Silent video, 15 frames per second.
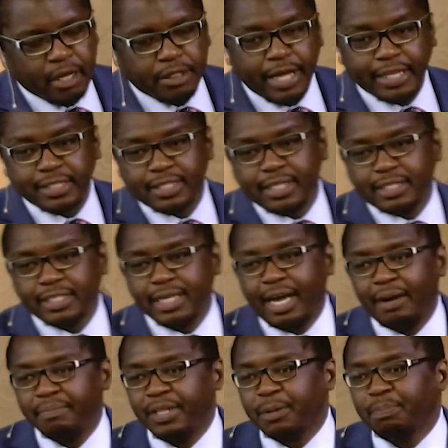That's the
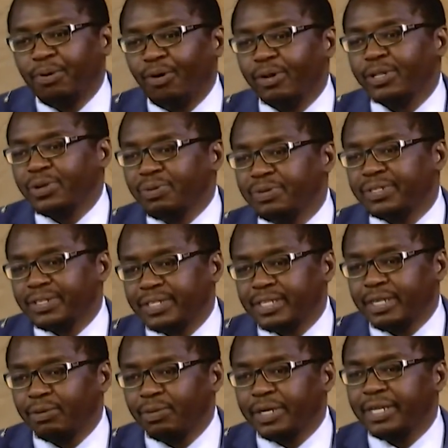term that Paul uses
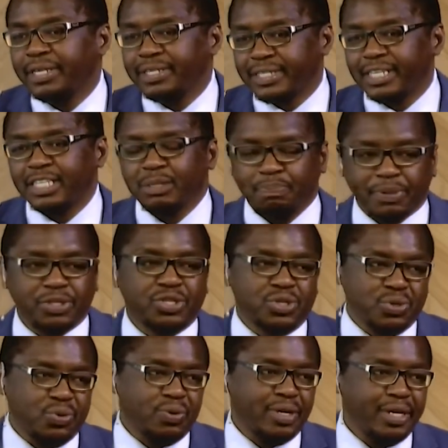here when he says
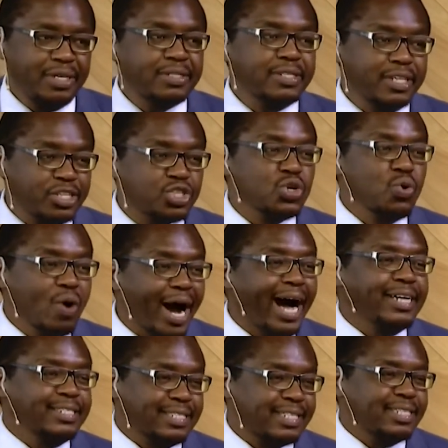pursue. He says you
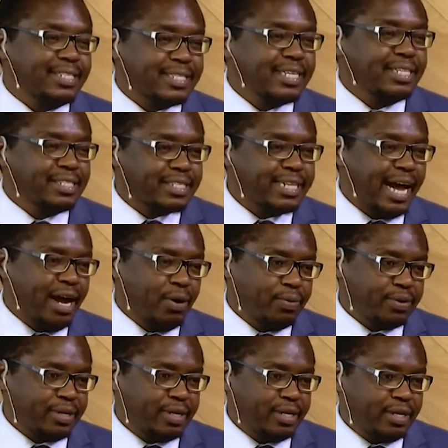hunt these things
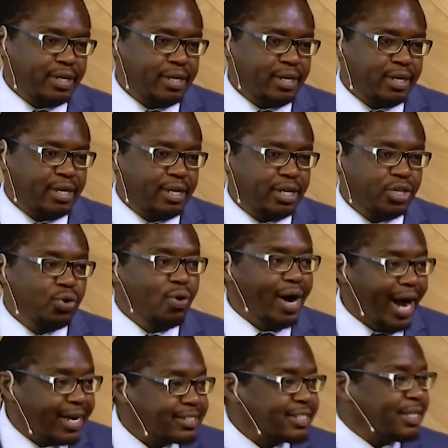down. You
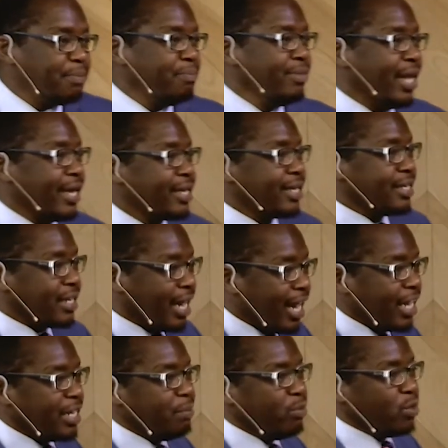hunt them like an
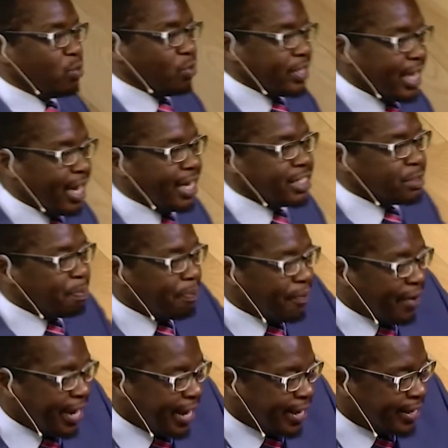animal would hunt
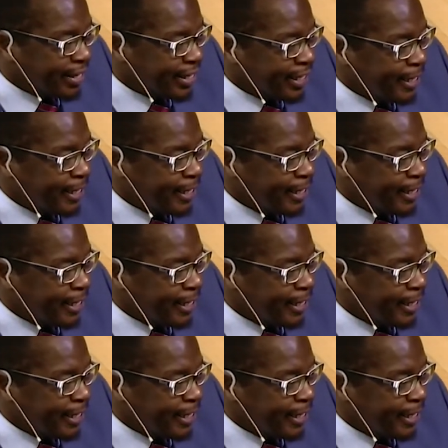prey.